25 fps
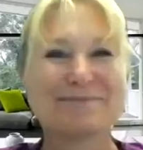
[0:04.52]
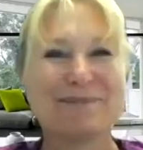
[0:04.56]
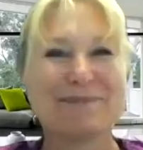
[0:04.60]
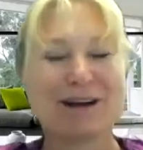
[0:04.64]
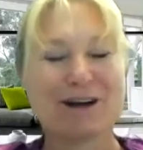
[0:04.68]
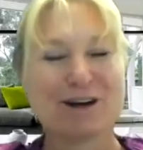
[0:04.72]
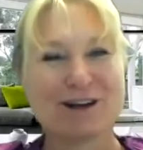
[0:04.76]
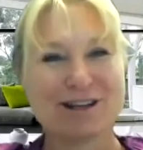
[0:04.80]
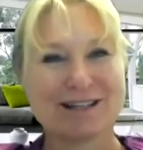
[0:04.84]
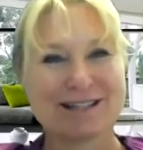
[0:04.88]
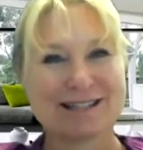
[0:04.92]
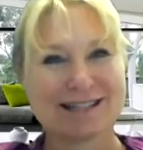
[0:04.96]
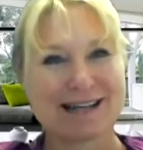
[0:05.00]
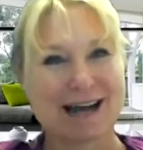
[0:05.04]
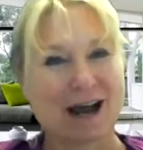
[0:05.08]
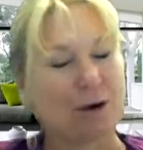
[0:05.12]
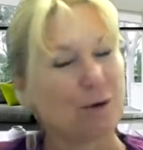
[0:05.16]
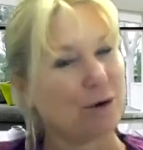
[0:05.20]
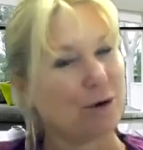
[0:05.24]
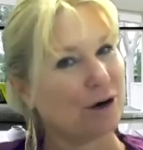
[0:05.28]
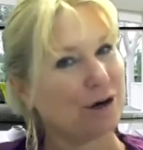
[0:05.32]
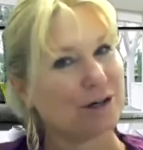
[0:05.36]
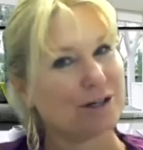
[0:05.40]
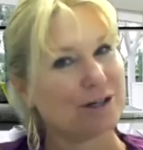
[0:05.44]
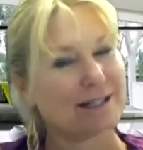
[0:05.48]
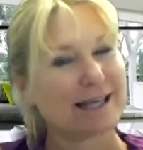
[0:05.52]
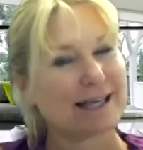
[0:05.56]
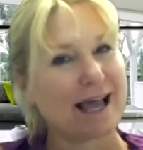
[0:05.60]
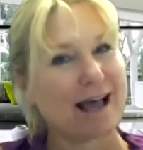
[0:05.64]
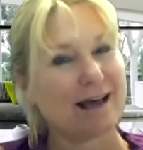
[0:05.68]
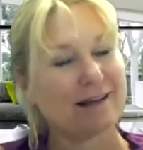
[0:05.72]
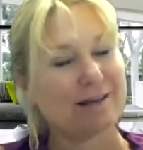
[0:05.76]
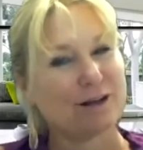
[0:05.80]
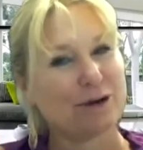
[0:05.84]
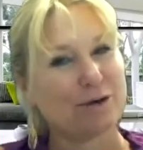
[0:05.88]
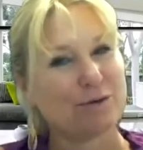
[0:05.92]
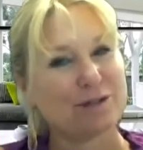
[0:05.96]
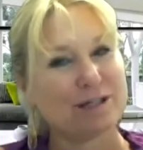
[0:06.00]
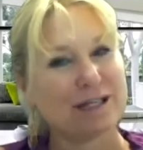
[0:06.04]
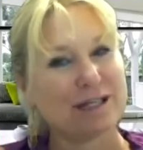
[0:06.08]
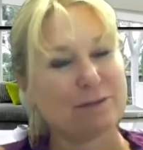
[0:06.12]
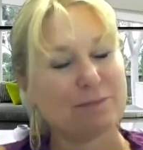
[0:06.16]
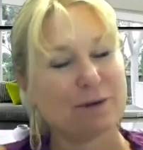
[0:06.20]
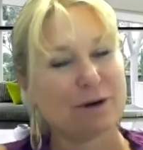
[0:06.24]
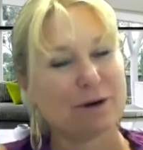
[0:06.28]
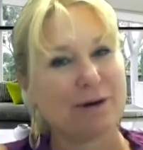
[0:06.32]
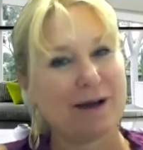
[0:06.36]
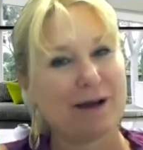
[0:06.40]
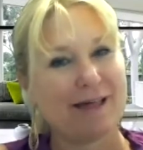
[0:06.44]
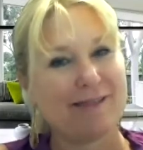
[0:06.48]
Meredith Stowers at Loan
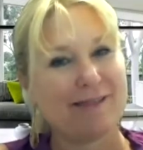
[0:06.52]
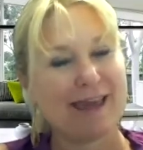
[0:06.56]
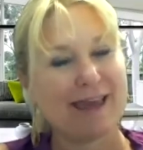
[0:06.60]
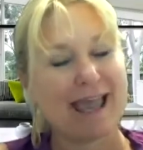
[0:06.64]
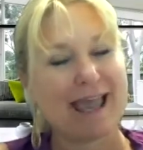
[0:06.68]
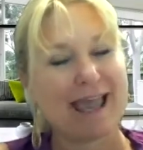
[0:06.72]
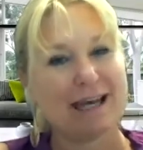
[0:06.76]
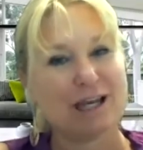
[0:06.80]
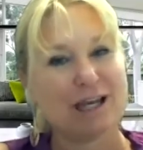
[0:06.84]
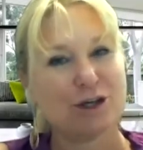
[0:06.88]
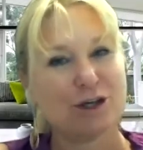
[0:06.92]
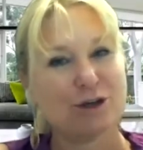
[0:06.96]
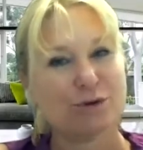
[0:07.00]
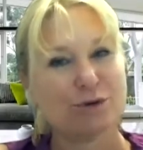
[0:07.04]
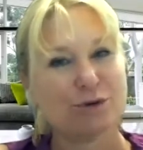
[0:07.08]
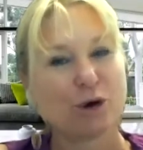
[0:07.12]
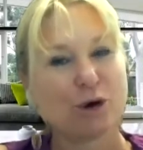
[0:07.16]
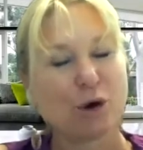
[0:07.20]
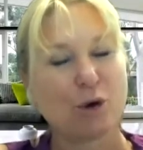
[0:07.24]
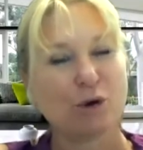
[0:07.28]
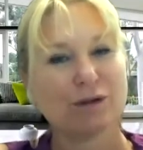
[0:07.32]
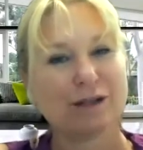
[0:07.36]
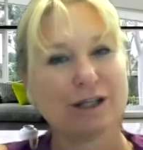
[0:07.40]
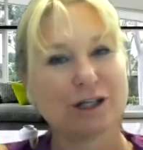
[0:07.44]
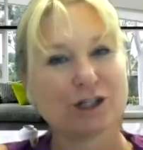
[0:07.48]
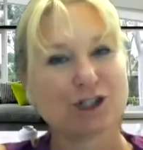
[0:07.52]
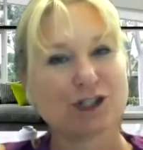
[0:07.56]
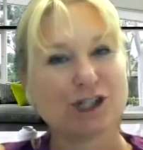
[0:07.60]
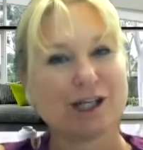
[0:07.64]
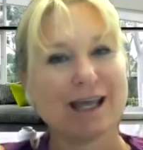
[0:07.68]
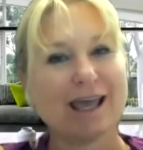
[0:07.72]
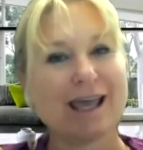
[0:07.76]
Depot and the ADU Coalition,